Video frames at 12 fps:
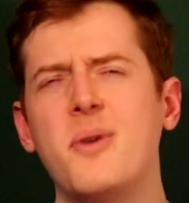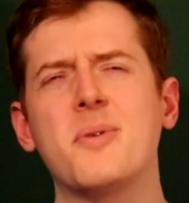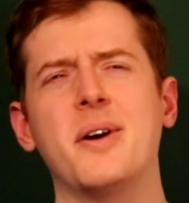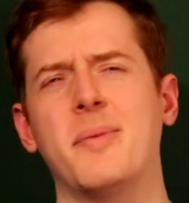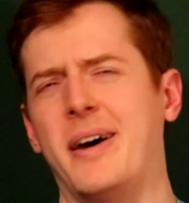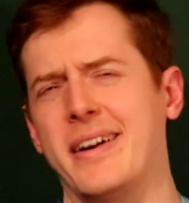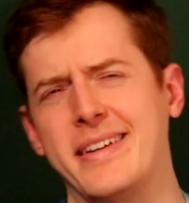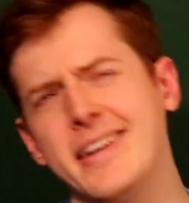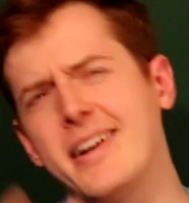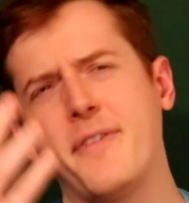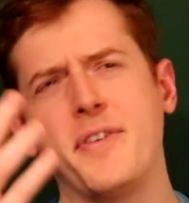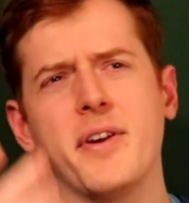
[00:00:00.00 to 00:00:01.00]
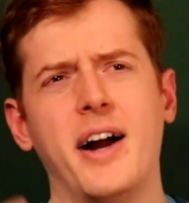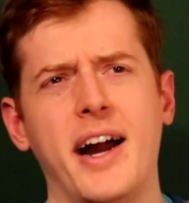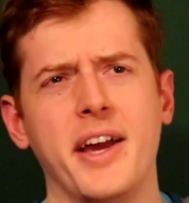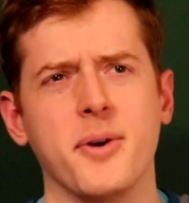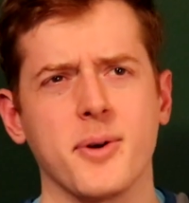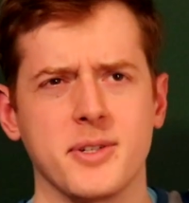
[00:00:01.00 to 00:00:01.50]
Oh, come on, get off your
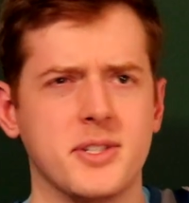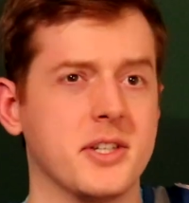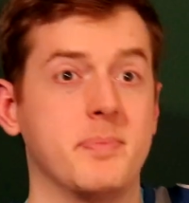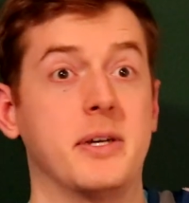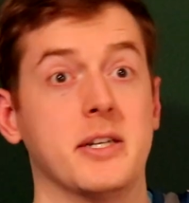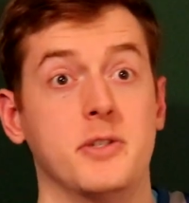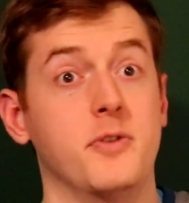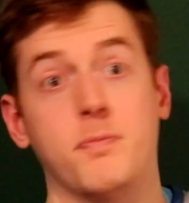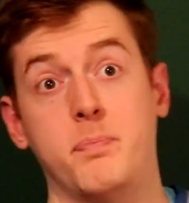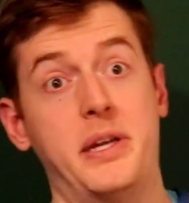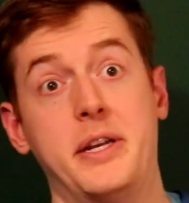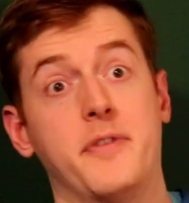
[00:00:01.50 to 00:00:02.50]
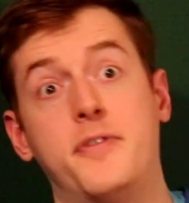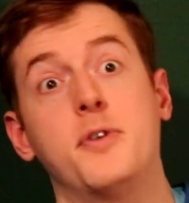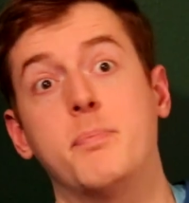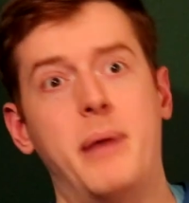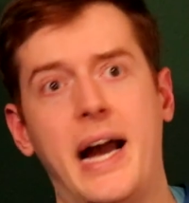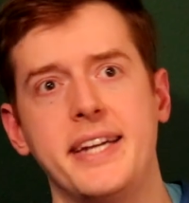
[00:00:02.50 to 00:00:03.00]
high horse. Just because you've beaten a
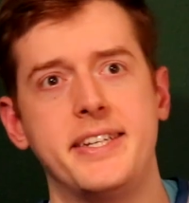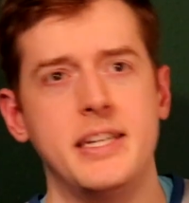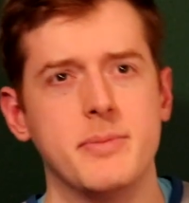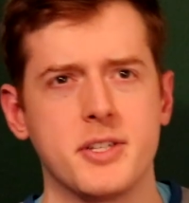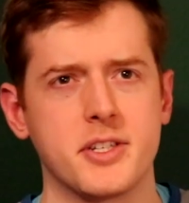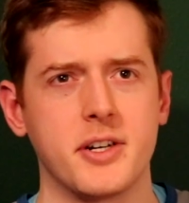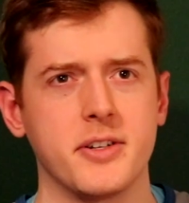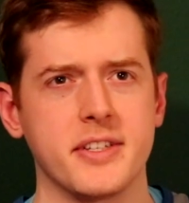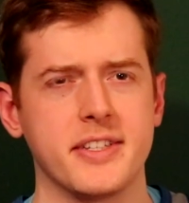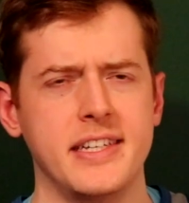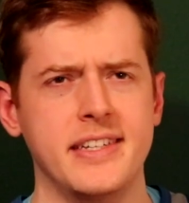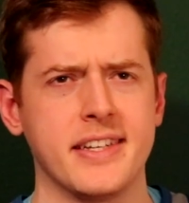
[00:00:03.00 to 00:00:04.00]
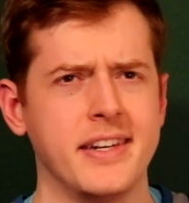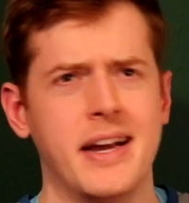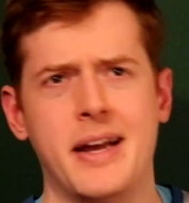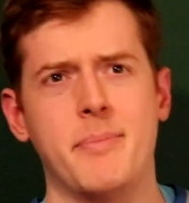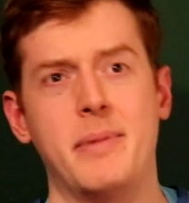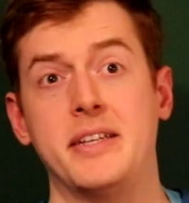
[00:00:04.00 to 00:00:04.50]
few bad teams to start the season
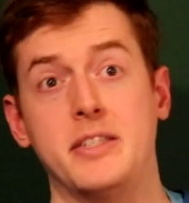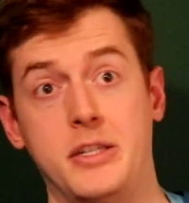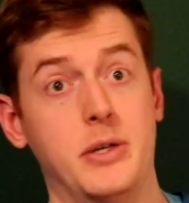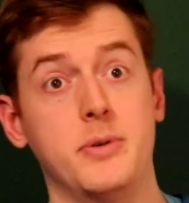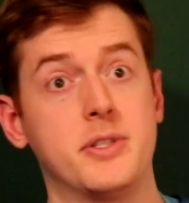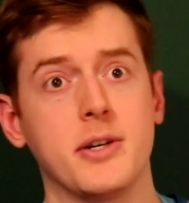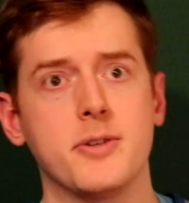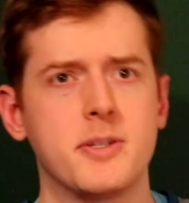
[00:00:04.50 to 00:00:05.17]
makes you so